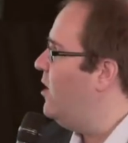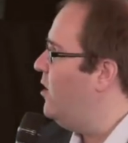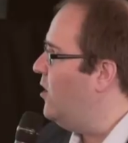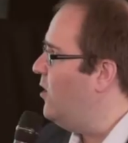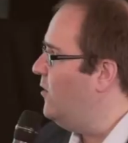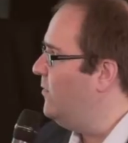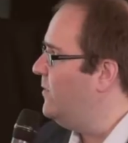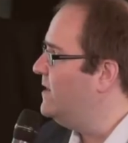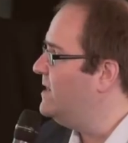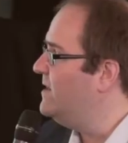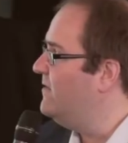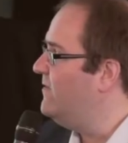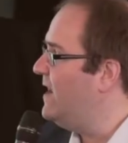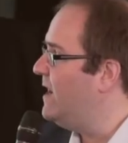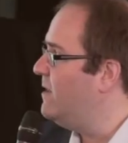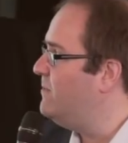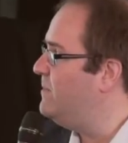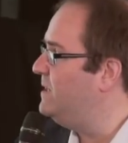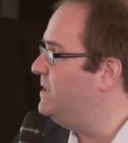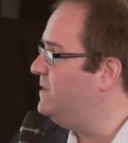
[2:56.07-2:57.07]
on
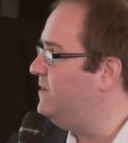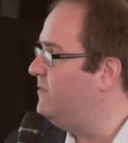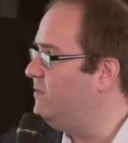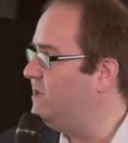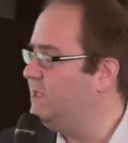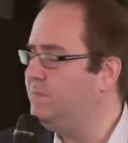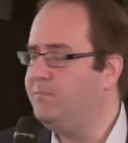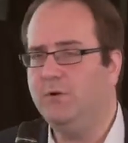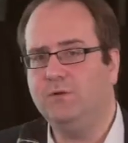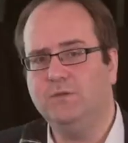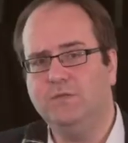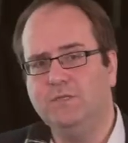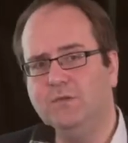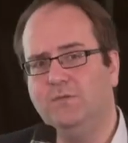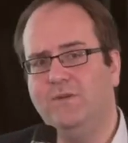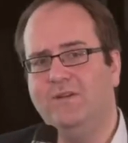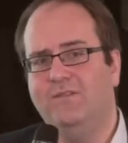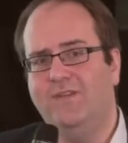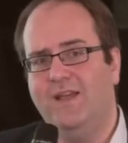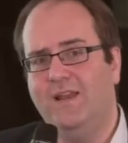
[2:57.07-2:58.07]
the development of
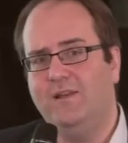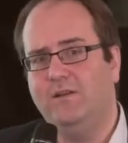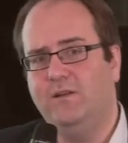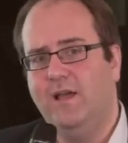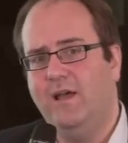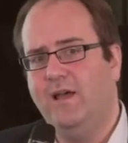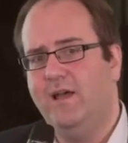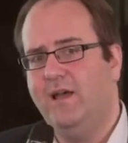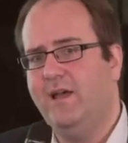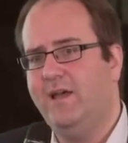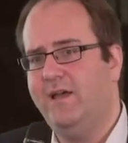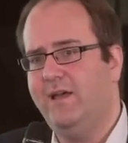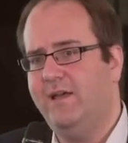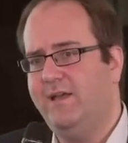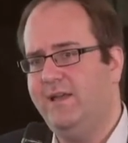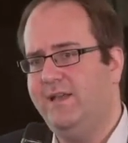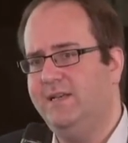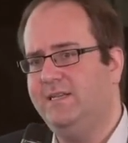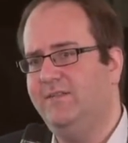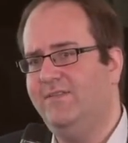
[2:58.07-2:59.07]
response to
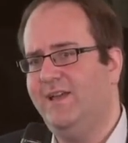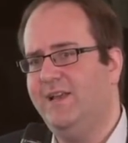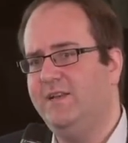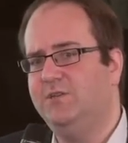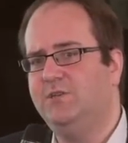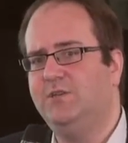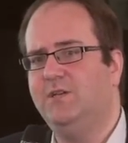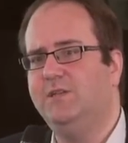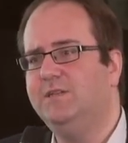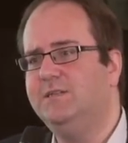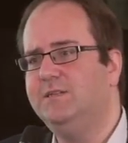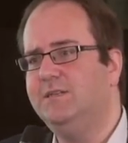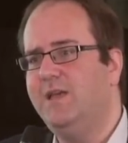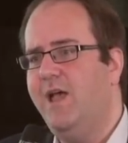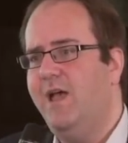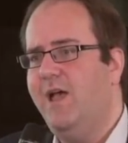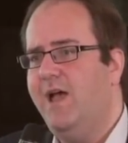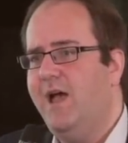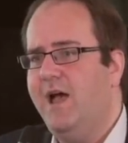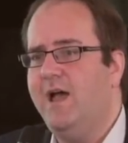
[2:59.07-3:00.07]

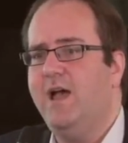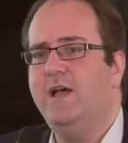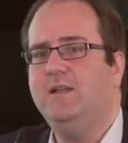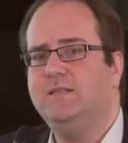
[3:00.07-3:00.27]
interventions.